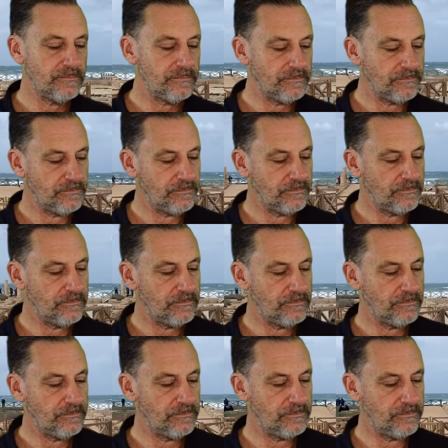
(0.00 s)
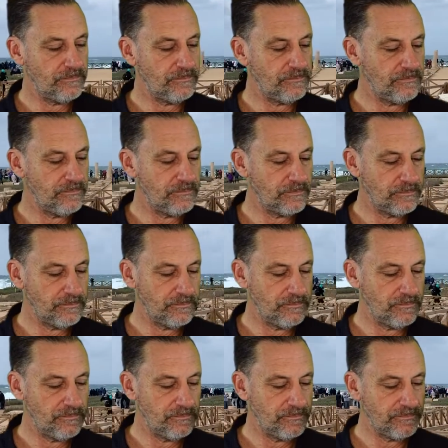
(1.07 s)

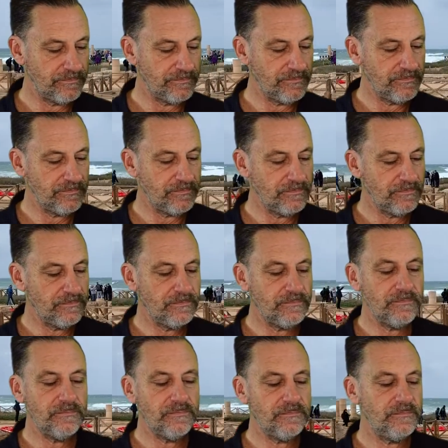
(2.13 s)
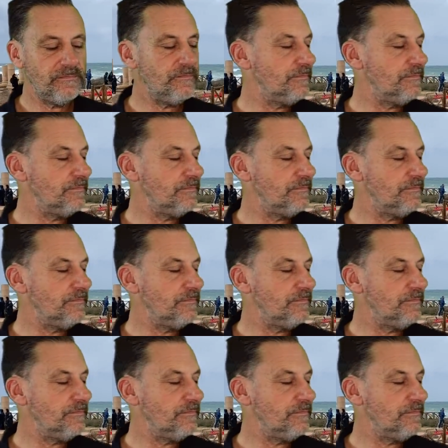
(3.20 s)
[no speech]